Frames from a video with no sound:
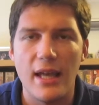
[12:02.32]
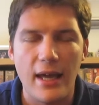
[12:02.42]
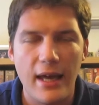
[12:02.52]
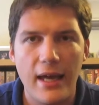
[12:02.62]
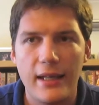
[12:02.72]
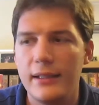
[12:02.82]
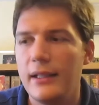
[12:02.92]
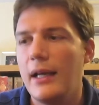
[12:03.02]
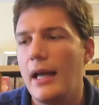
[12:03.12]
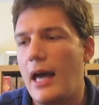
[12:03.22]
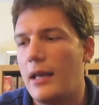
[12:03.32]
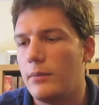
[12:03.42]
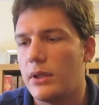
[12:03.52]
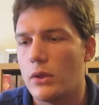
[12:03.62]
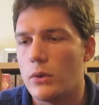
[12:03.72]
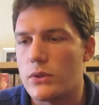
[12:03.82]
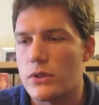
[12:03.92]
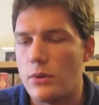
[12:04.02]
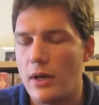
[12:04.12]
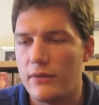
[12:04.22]
ahead, and because
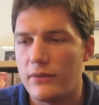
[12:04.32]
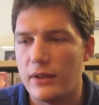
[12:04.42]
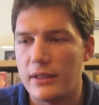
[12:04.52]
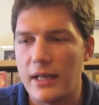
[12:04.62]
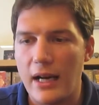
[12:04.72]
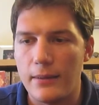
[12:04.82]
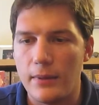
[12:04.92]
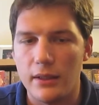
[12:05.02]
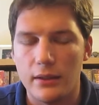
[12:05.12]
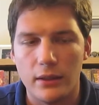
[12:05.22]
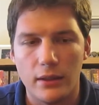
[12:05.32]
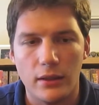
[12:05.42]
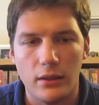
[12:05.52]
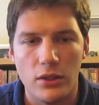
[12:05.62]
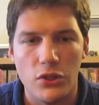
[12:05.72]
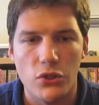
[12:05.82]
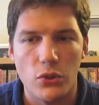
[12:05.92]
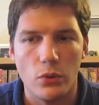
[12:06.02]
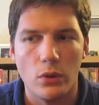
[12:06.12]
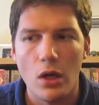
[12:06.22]
you have a timing
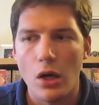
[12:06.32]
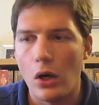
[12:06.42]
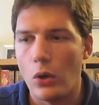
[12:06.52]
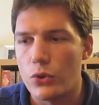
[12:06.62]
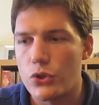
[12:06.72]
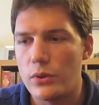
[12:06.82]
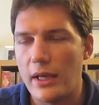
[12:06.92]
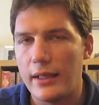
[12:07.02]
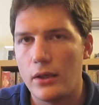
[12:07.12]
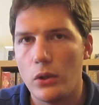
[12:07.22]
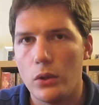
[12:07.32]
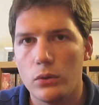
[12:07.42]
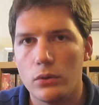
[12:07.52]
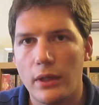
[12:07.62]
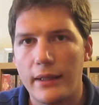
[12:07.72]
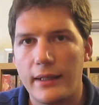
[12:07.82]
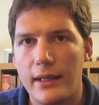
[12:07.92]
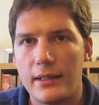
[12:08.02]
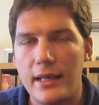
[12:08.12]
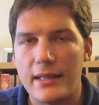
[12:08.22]
issue. Oh, should I go and
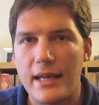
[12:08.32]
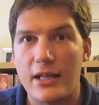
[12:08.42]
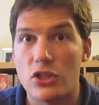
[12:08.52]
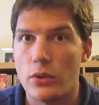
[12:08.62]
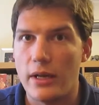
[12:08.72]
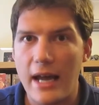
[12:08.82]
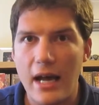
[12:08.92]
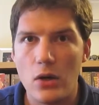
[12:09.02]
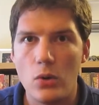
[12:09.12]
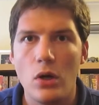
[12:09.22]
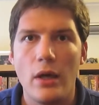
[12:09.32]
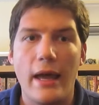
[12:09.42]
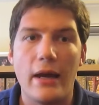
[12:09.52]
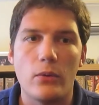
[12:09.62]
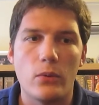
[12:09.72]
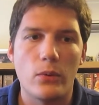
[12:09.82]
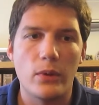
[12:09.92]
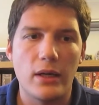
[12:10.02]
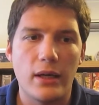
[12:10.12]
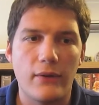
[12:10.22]
take that action now
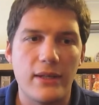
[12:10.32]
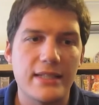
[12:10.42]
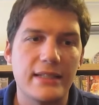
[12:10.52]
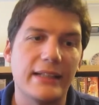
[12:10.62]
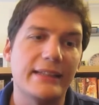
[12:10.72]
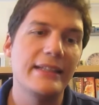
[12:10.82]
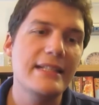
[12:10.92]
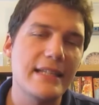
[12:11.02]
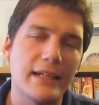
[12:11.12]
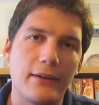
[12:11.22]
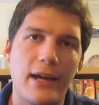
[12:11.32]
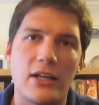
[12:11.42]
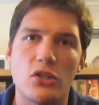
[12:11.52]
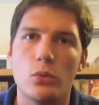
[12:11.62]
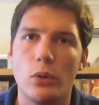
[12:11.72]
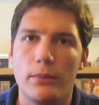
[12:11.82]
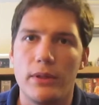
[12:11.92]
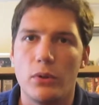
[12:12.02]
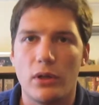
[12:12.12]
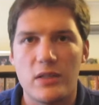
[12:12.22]
and risk that this other action will be
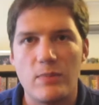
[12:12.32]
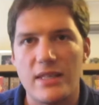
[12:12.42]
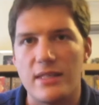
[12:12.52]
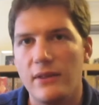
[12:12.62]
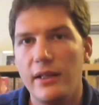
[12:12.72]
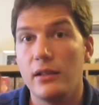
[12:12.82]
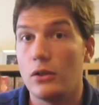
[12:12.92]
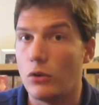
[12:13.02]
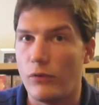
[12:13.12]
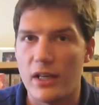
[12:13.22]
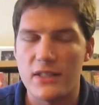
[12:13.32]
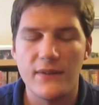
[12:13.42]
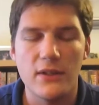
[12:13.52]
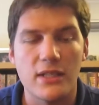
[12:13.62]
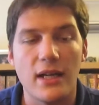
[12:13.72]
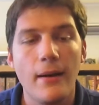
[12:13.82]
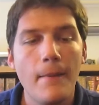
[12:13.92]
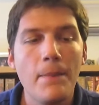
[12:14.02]
more expensive later, or vice versa?